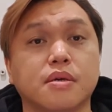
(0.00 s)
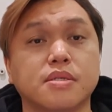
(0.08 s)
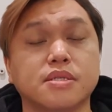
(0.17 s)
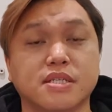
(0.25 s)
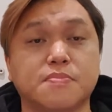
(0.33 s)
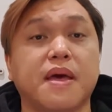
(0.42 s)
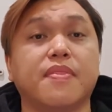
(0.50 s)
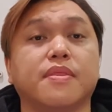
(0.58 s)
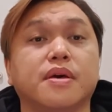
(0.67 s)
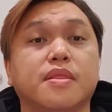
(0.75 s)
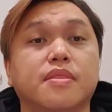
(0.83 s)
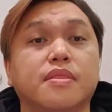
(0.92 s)

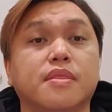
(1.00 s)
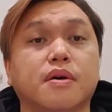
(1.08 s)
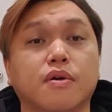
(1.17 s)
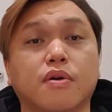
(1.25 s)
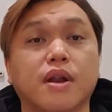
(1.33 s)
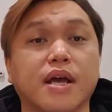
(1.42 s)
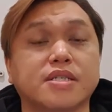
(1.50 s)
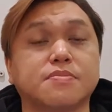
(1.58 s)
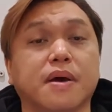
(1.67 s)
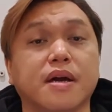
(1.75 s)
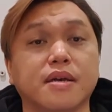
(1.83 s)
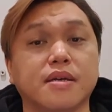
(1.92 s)
suspended or got
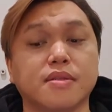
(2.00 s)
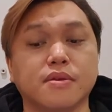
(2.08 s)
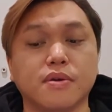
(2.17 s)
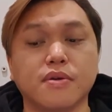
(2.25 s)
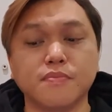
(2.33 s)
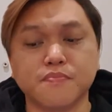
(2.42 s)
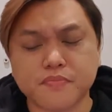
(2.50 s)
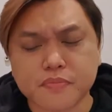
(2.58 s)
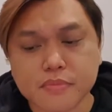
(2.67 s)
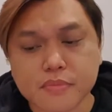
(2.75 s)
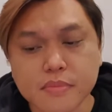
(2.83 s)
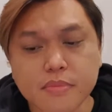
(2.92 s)
expired.
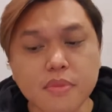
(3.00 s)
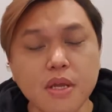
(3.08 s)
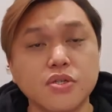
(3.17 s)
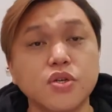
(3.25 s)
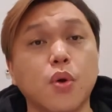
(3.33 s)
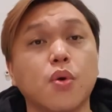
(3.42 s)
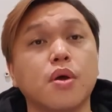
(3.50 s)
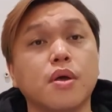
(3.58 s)
So